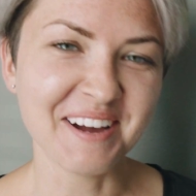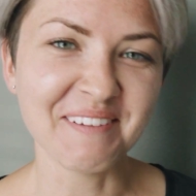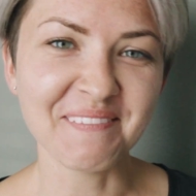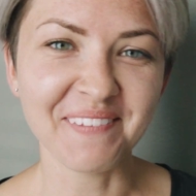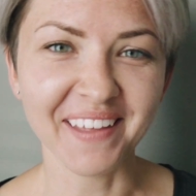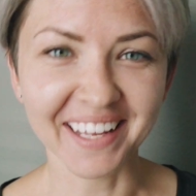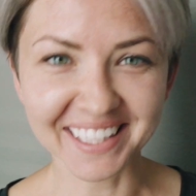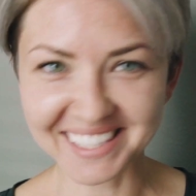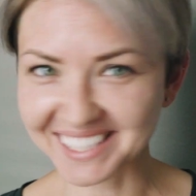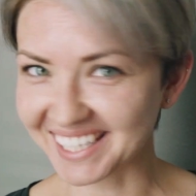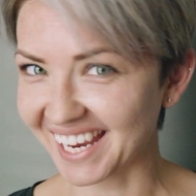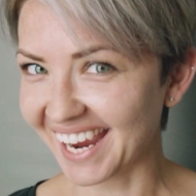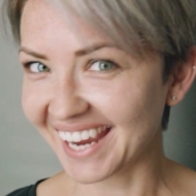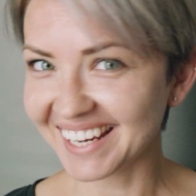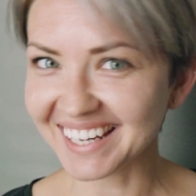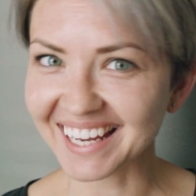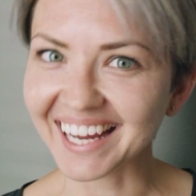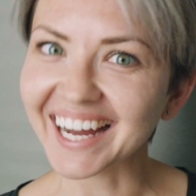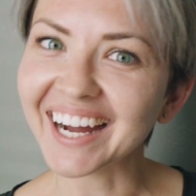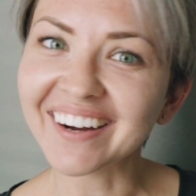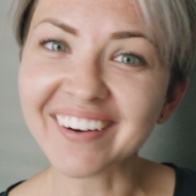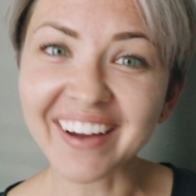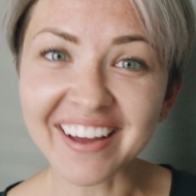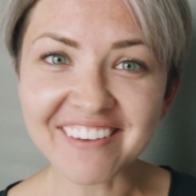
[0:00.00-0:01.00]
That's kind
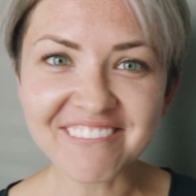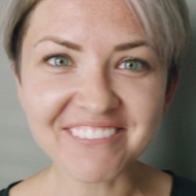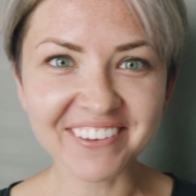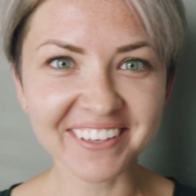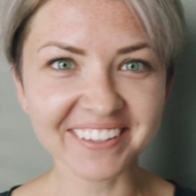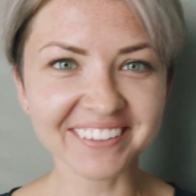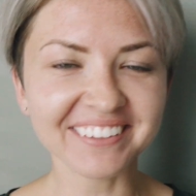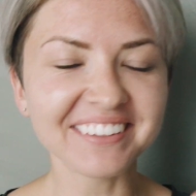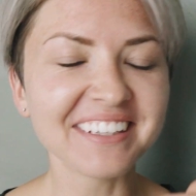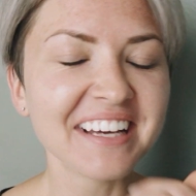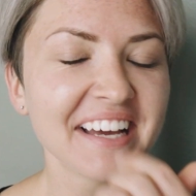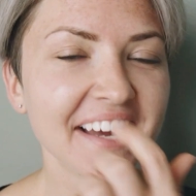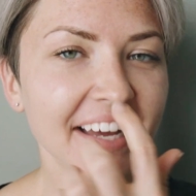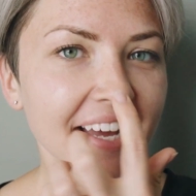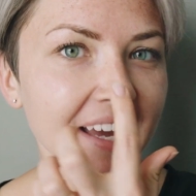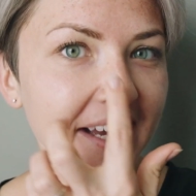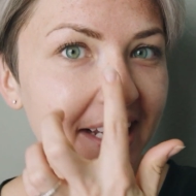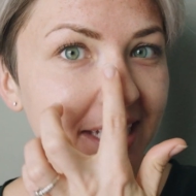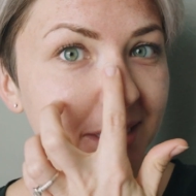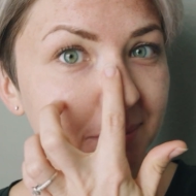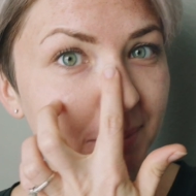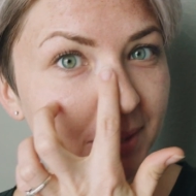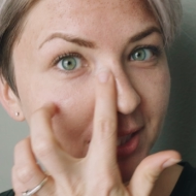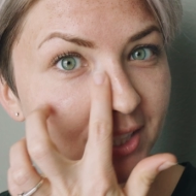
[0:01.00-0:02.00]
of how I feel,
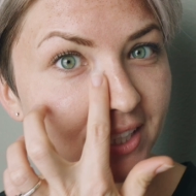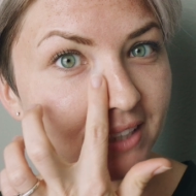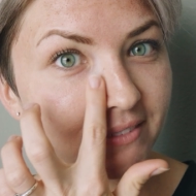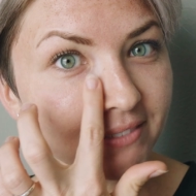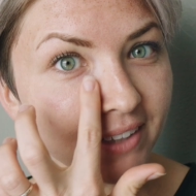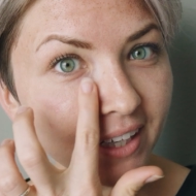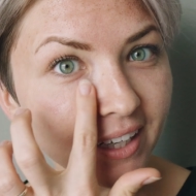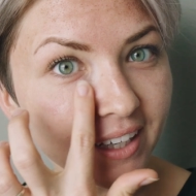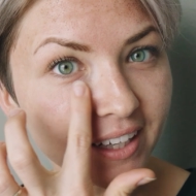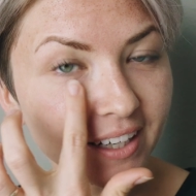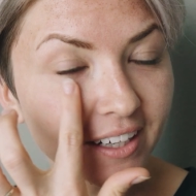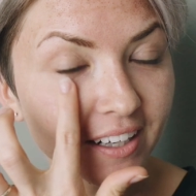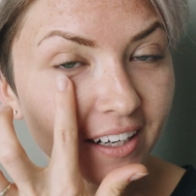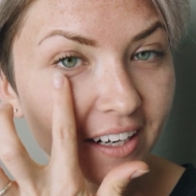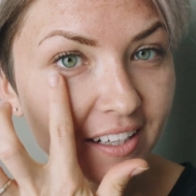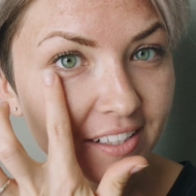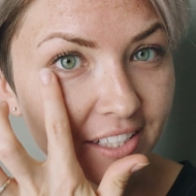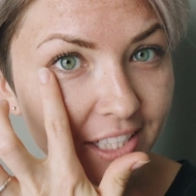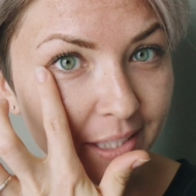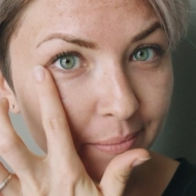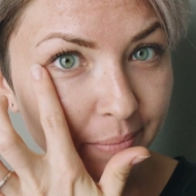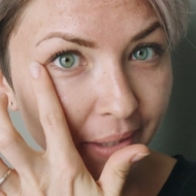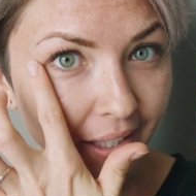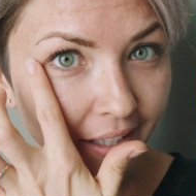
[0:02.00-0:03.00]
especially right here
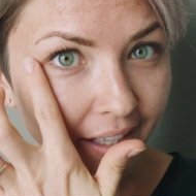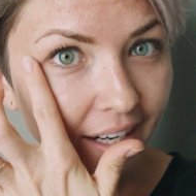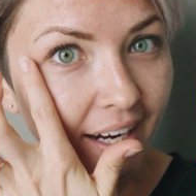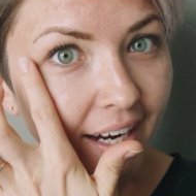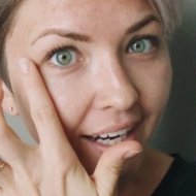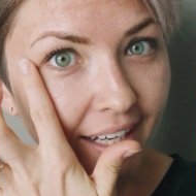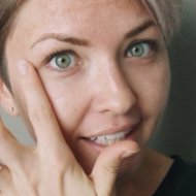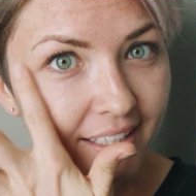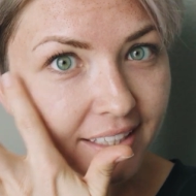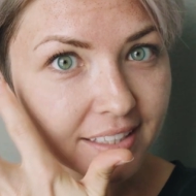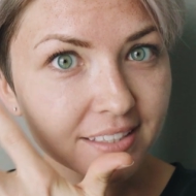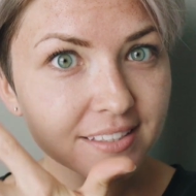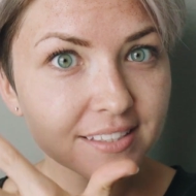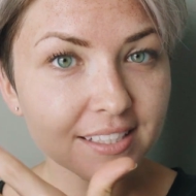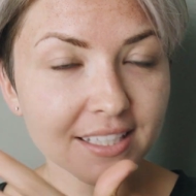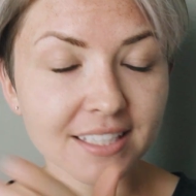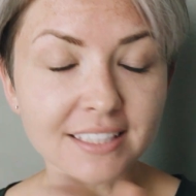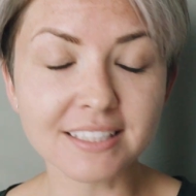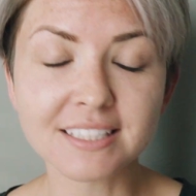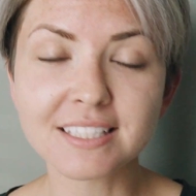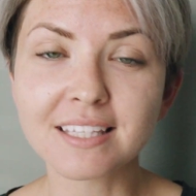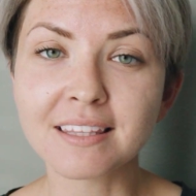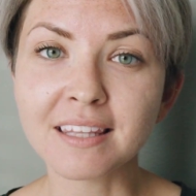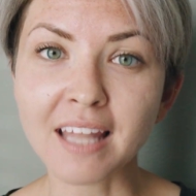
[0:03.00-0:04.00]
under my eyes.
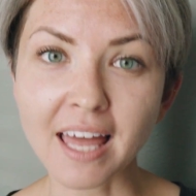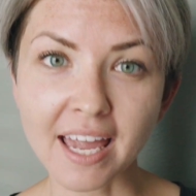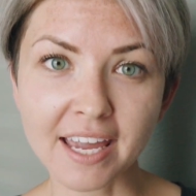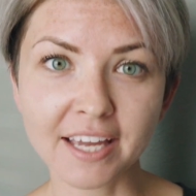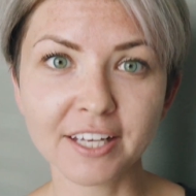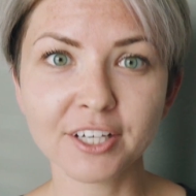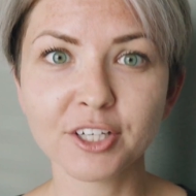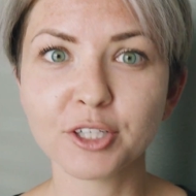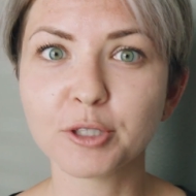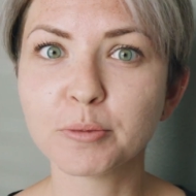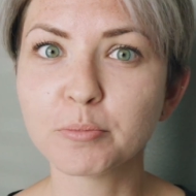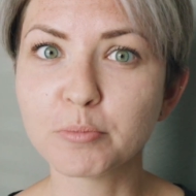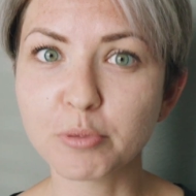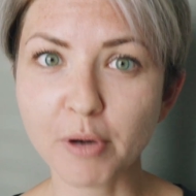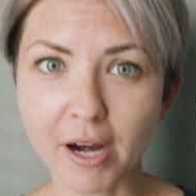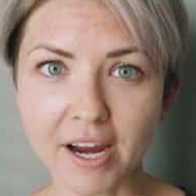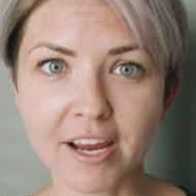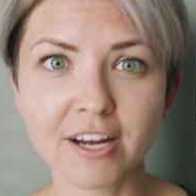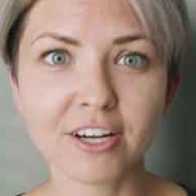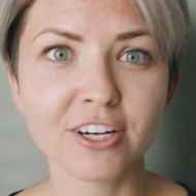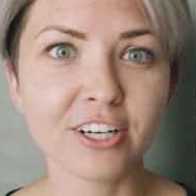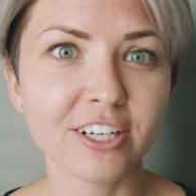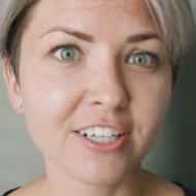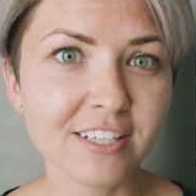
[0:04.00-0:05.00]
It's lighter,
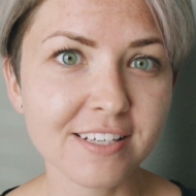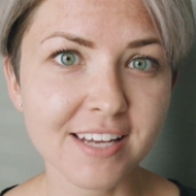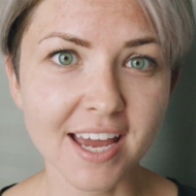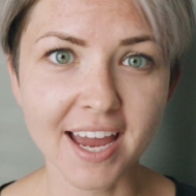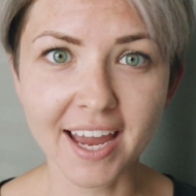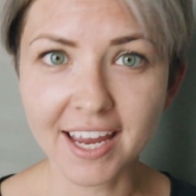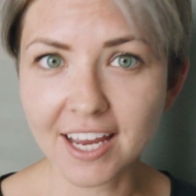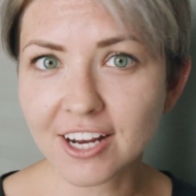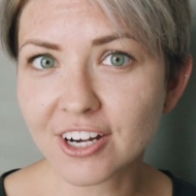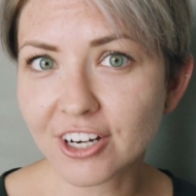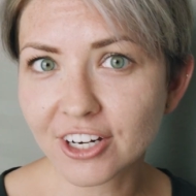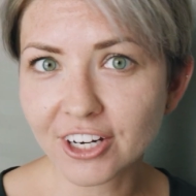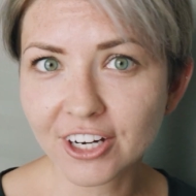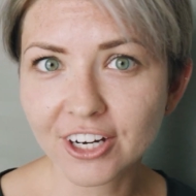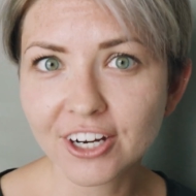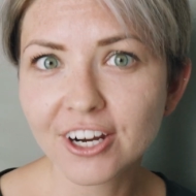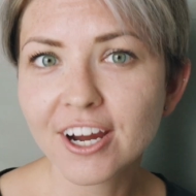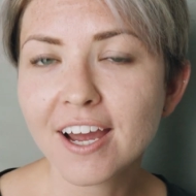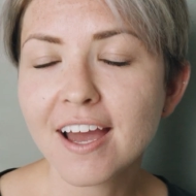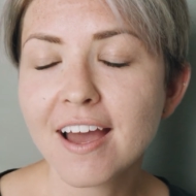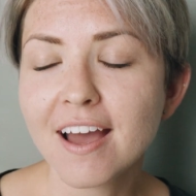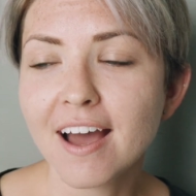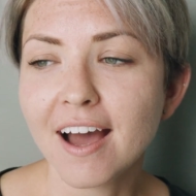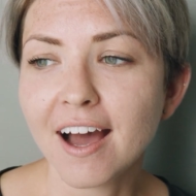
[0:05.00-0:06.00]
brighter, tighter.
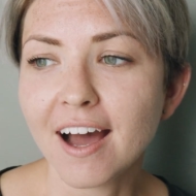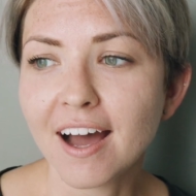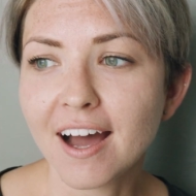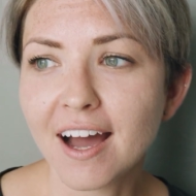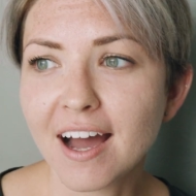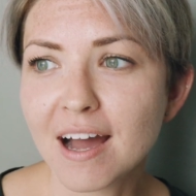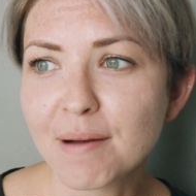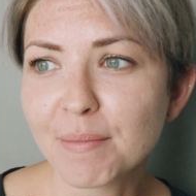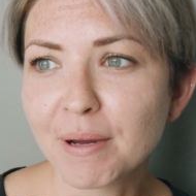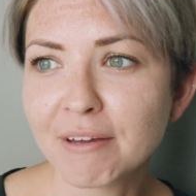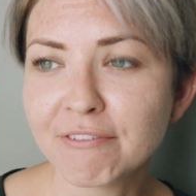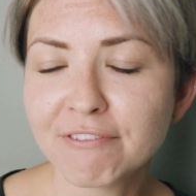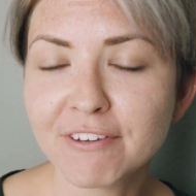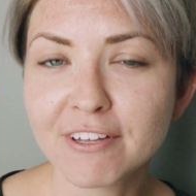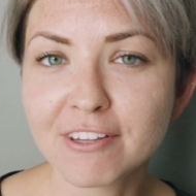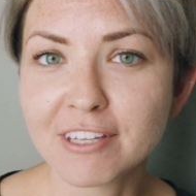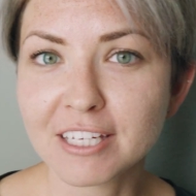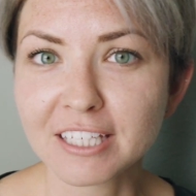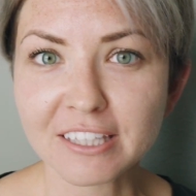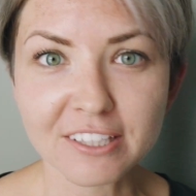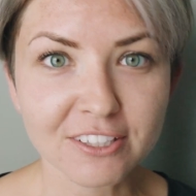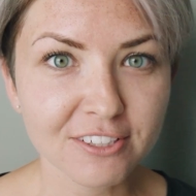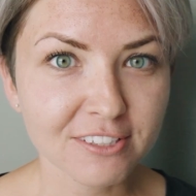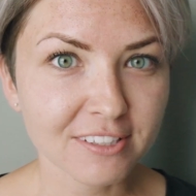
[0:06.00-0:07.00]
I feel
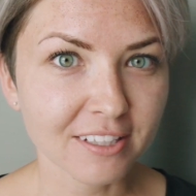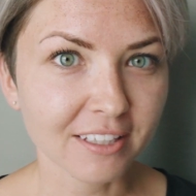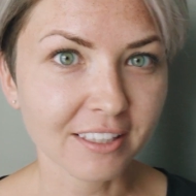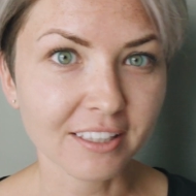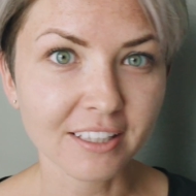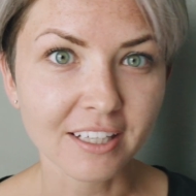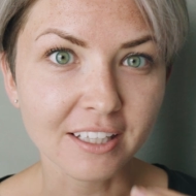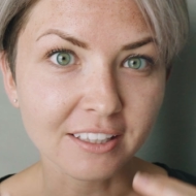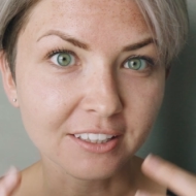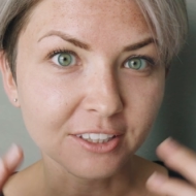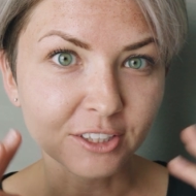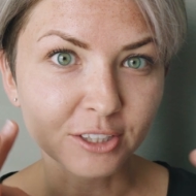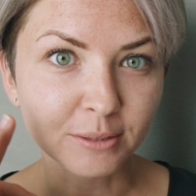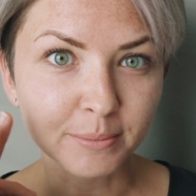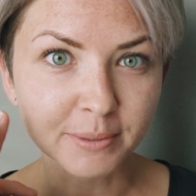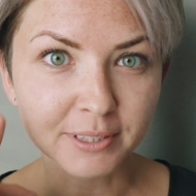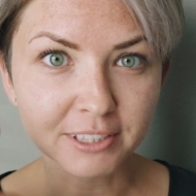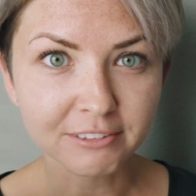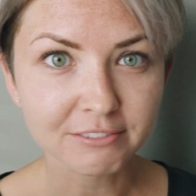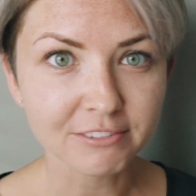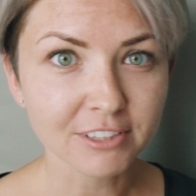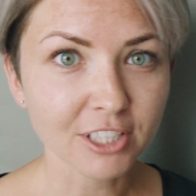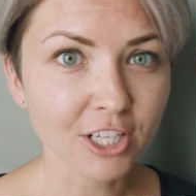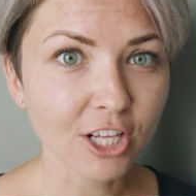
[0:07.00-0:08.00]
like there's like a little bit
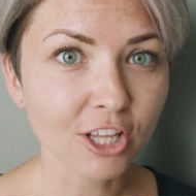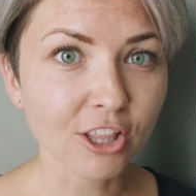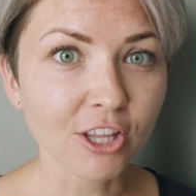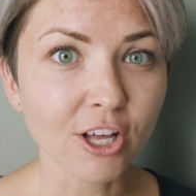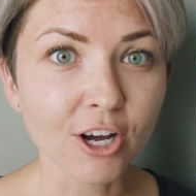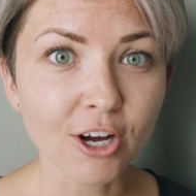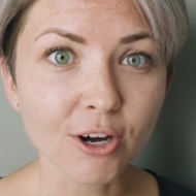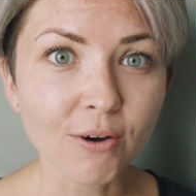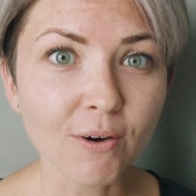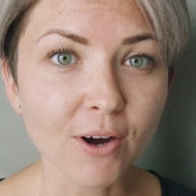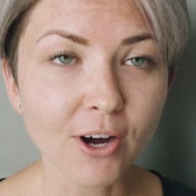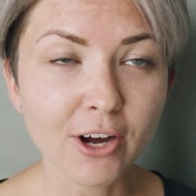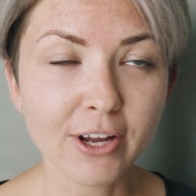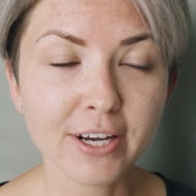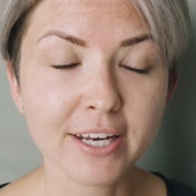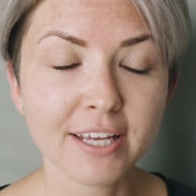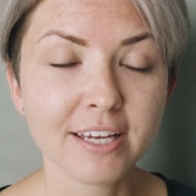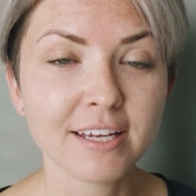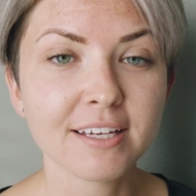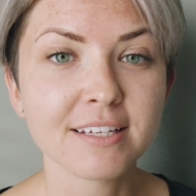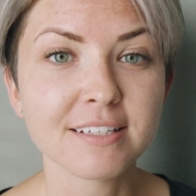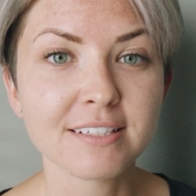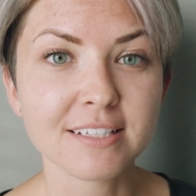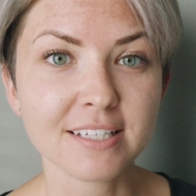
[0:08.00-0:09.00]
of a glow on
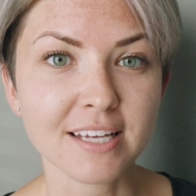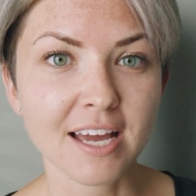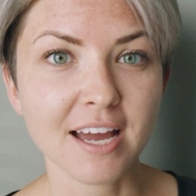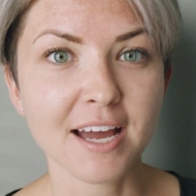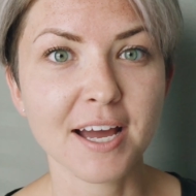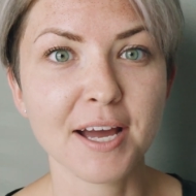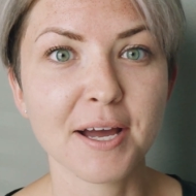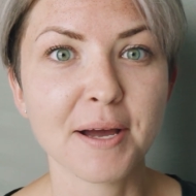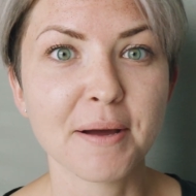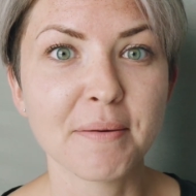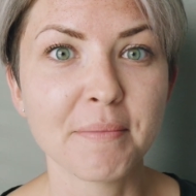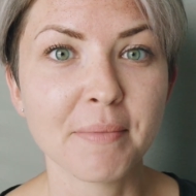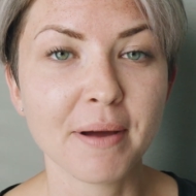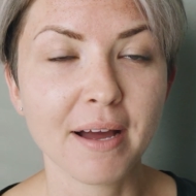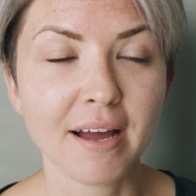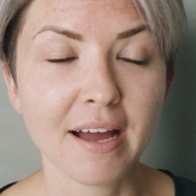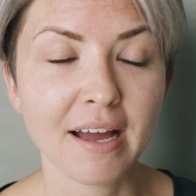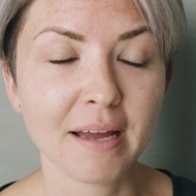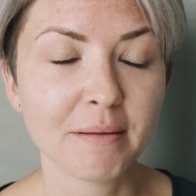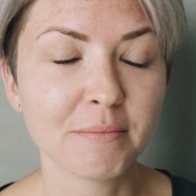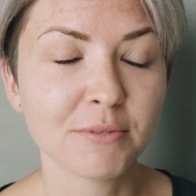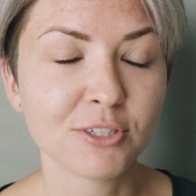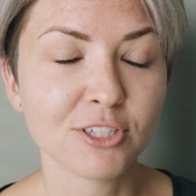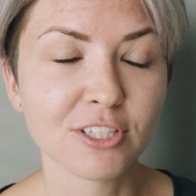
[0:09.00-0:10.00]
it.
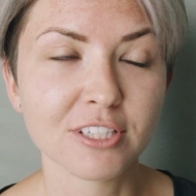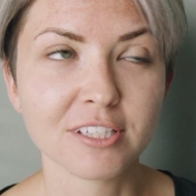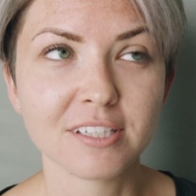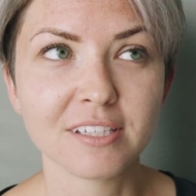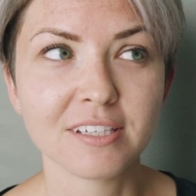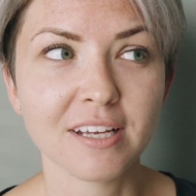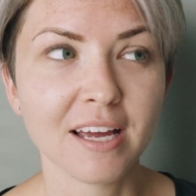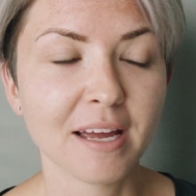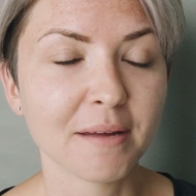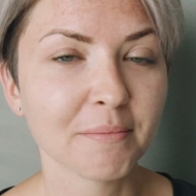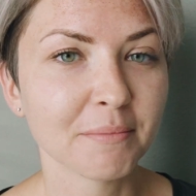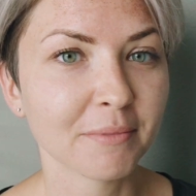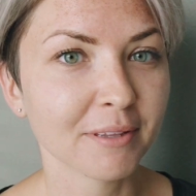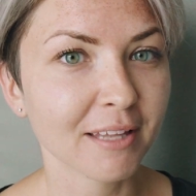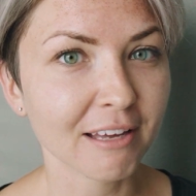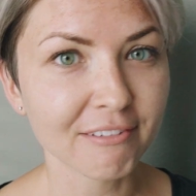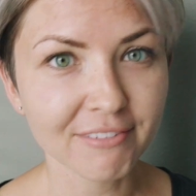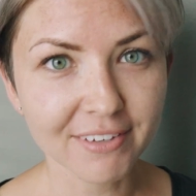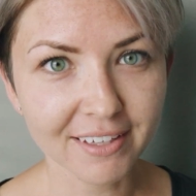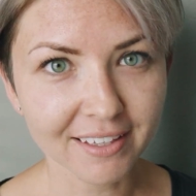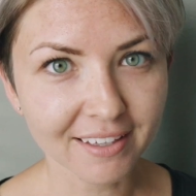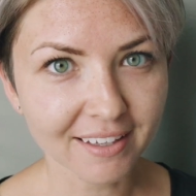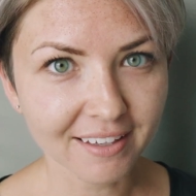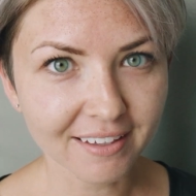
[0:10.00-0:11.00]
I'm
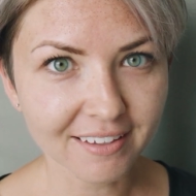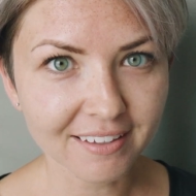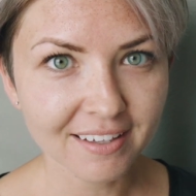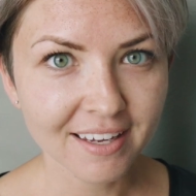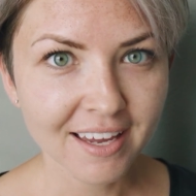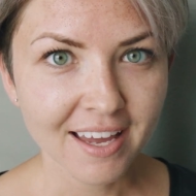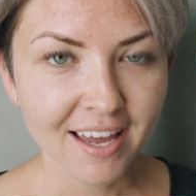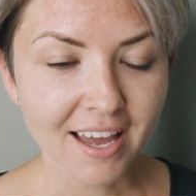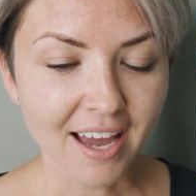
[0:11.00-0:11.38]
loving it.